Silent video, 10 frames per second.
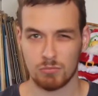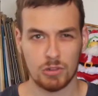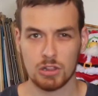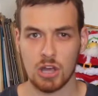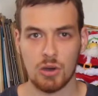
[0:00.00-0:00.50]

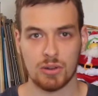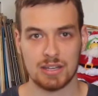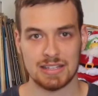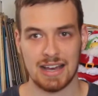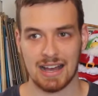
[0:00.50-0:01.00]

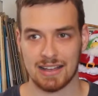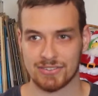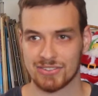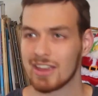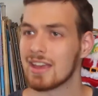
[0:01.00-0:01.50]

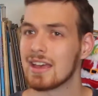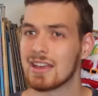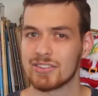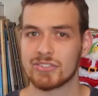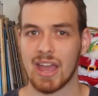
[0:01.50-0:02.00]
low-class
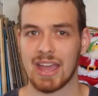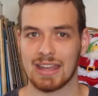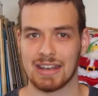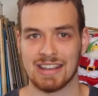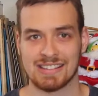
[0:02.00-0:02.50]

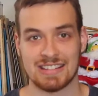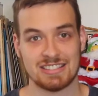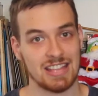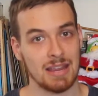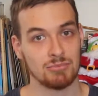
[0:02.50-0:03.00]
Saiyan is in the
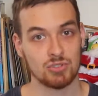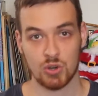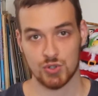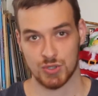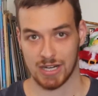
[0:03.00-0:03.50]
same
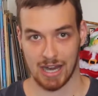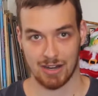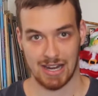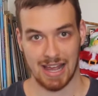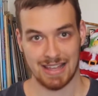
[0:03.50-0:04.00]
nurturing
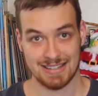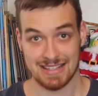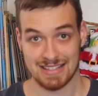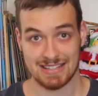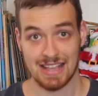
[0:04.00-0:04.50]
area as
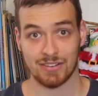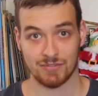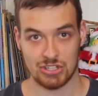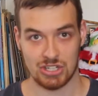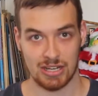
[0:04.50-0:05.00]
his son
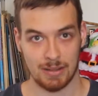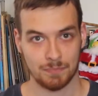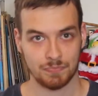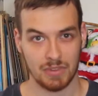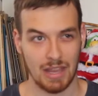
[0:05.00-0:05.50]
Vegeta,
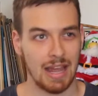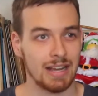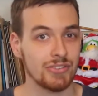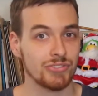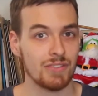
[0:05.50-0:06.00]

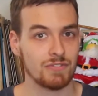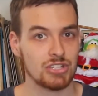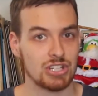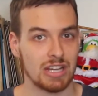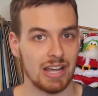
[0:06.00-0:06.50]
and his son
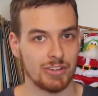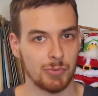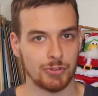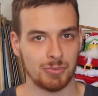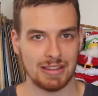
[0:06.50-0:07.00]
Vegeta is
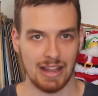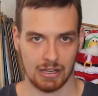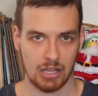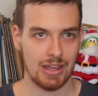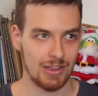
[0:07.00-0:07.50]
supposed to be,
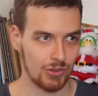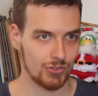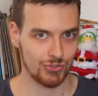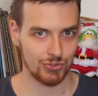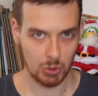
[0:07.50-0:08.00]
like,
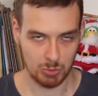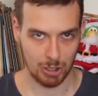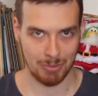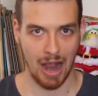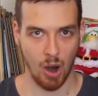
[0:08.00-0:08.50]

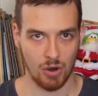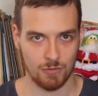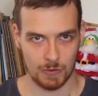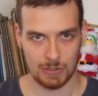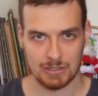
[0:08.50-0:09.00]
super
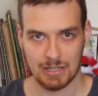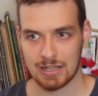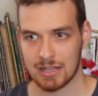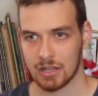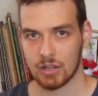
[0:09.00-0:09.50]
powerful,
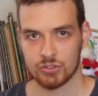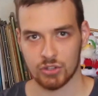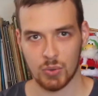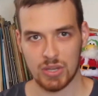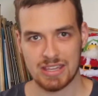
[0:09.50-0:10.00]

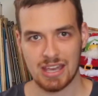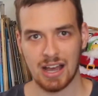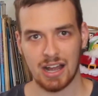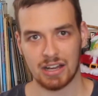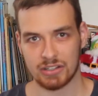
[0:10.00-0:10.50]
so he
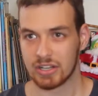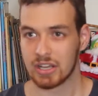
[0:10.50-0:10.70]
can't